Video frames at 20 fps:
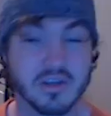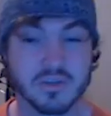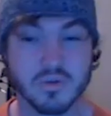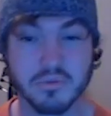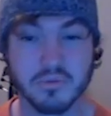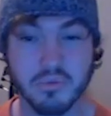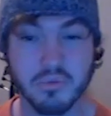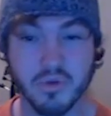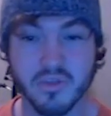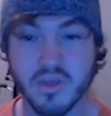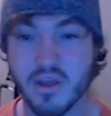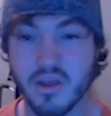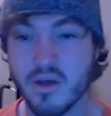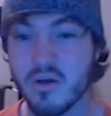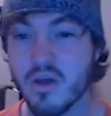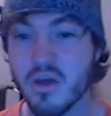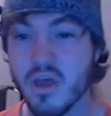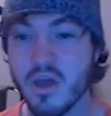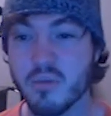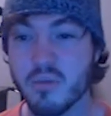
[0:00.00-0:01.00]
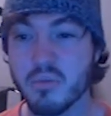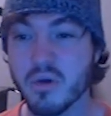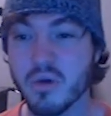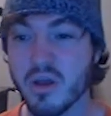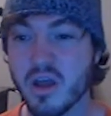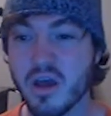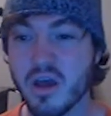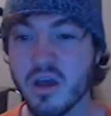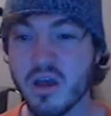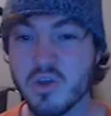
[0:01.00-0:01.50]
I just want to point that out.
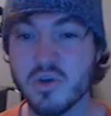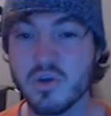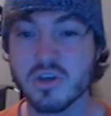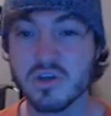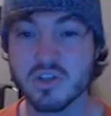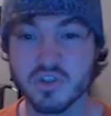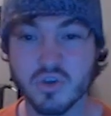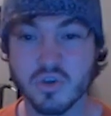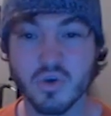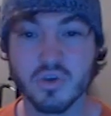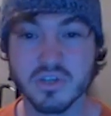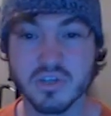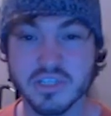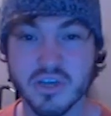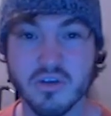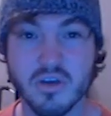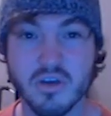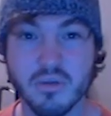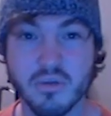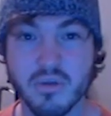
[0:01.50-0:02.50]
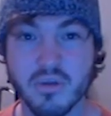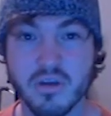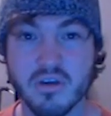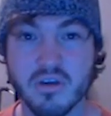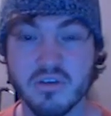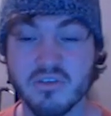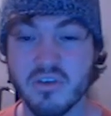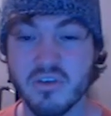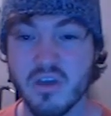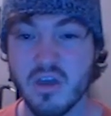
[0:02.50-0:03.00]
But you can troll Exarion
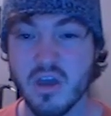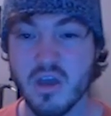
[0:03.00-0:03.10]
players